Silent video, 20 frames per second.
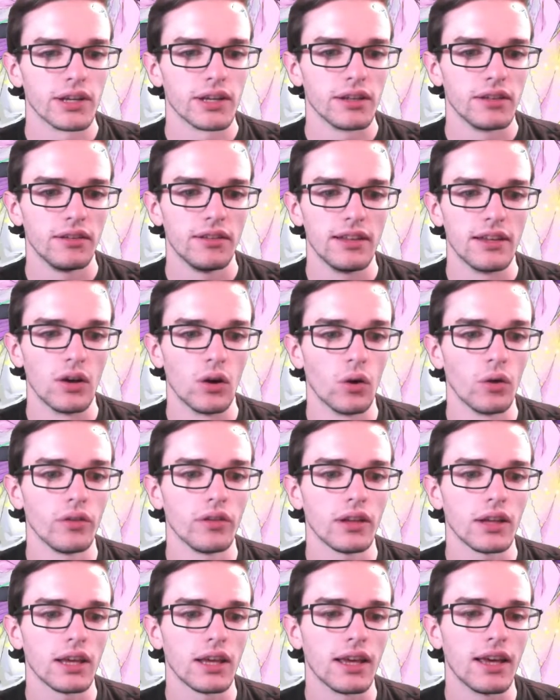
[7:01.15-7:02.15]
is the
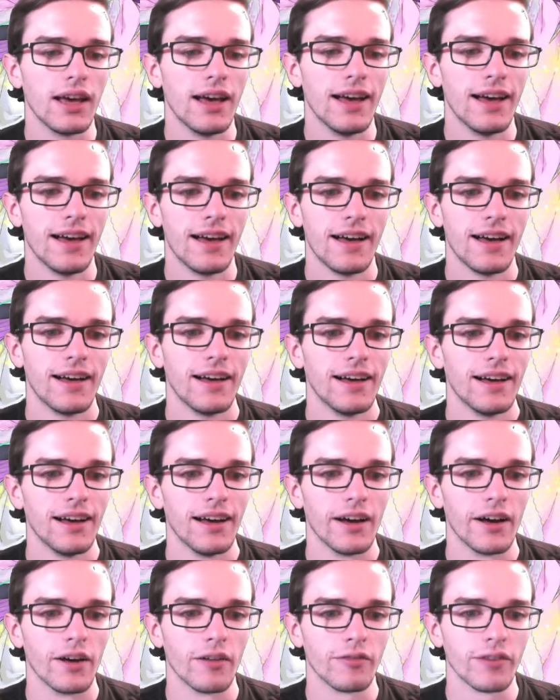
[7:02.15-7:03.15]
only
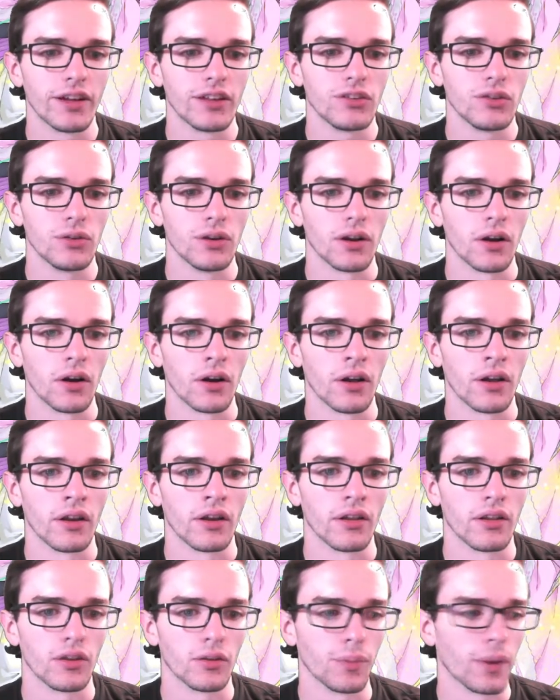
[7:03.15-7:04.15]
Fates unit
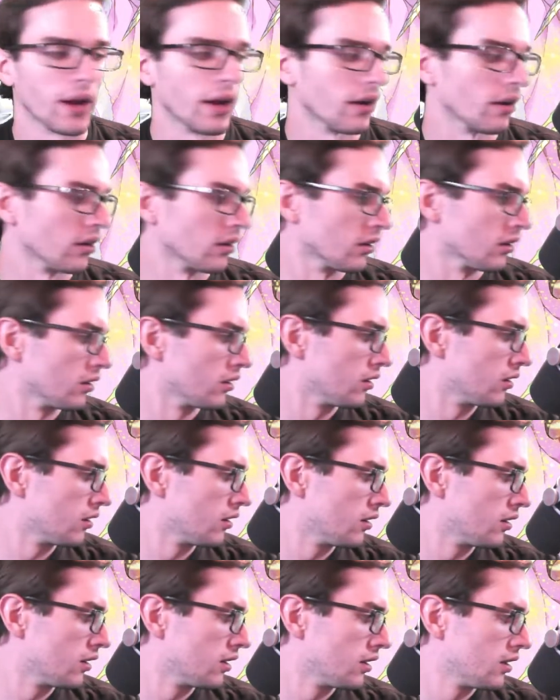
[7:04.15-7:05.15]
on this banner.
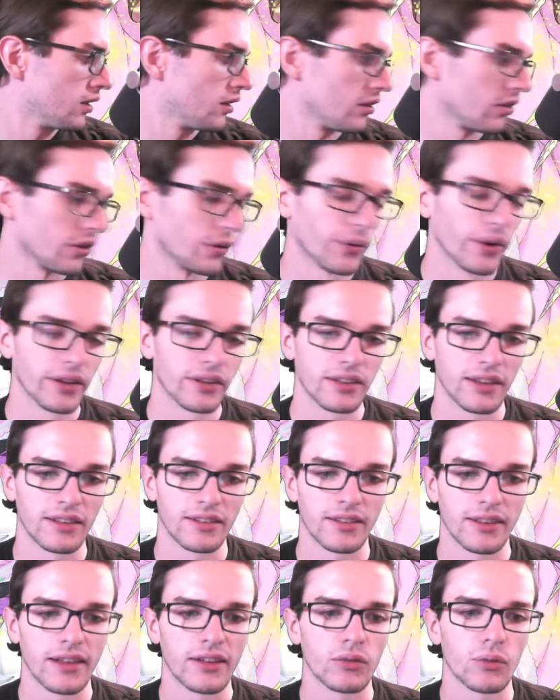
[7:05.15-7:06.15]
The rest,
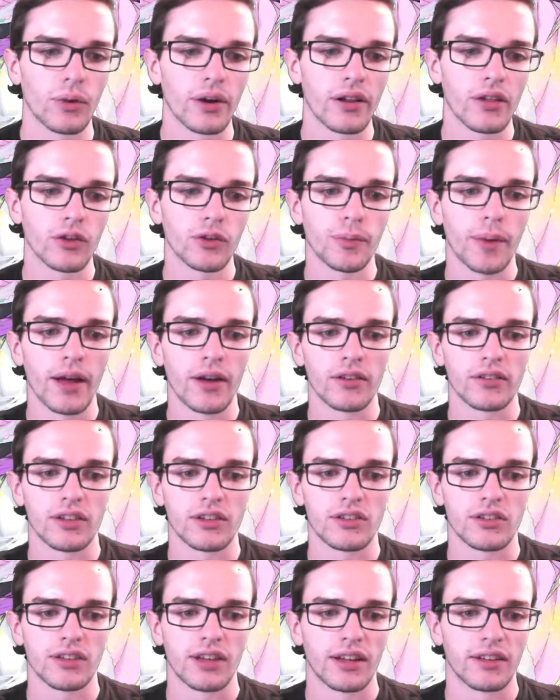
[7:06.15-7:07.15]
it's one of those banners that
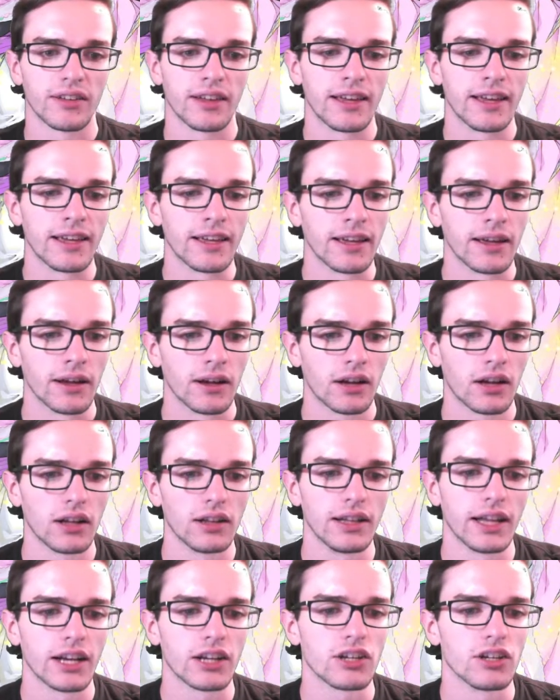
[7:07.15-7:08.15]
just has a
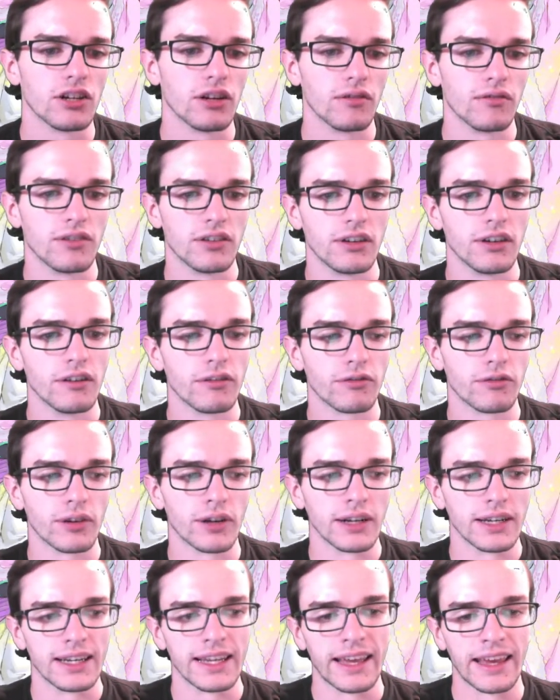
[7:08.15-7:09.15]
collection of
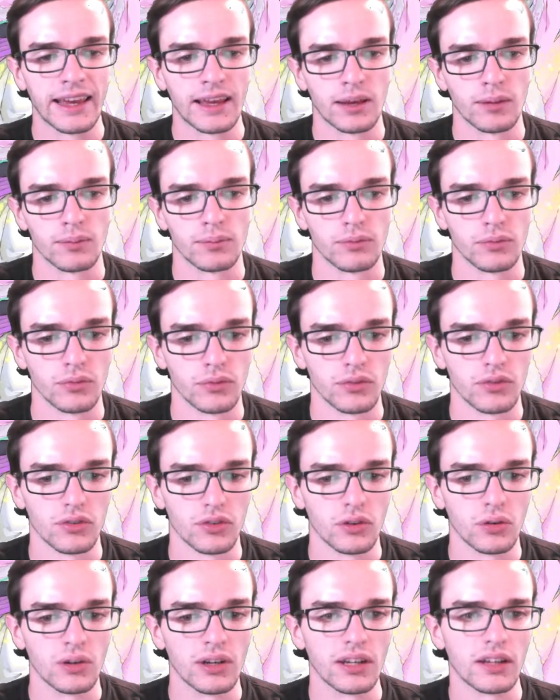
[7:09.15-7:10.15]
different games
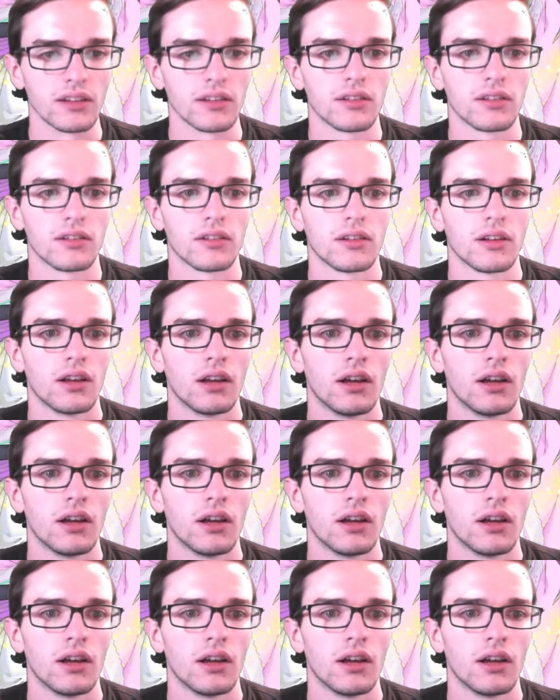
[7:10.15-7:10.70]
units,